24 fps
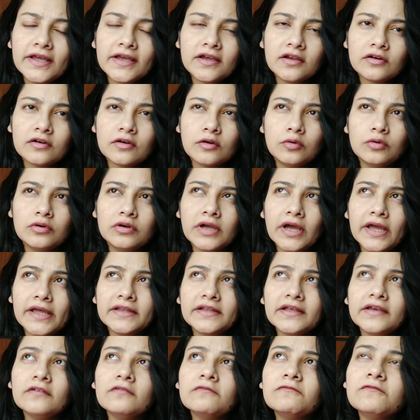around, I
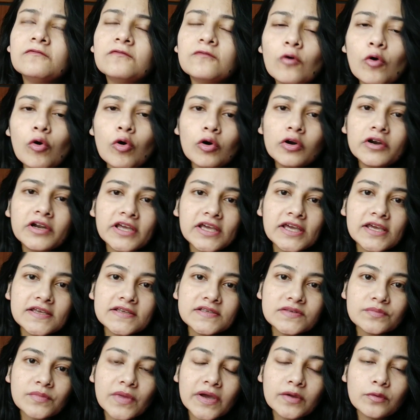think, 4
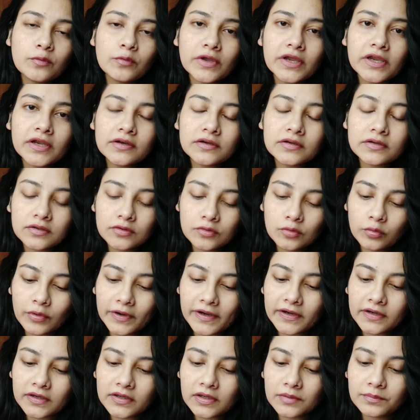days, my weight
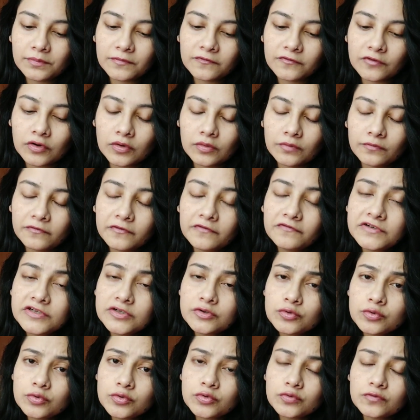went up from
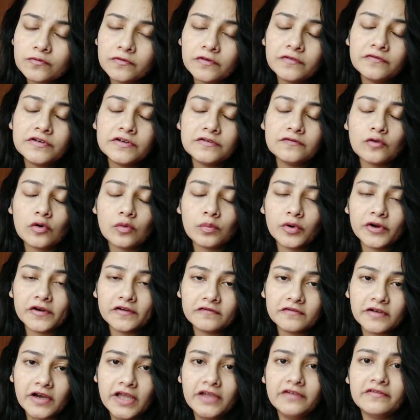52 to
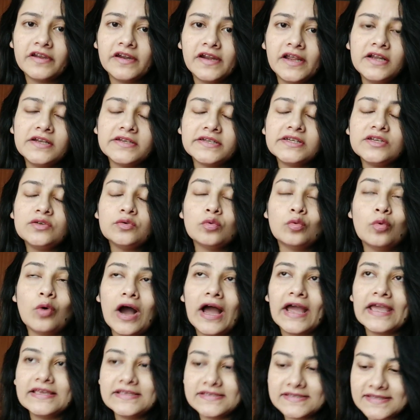54.5, and I'll tell you
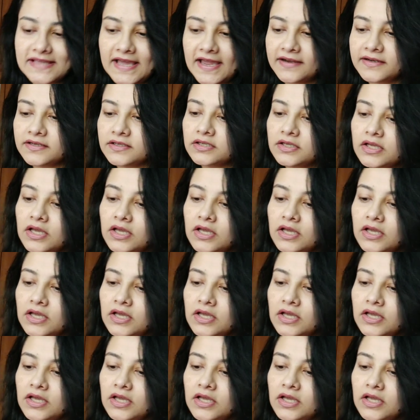why is that.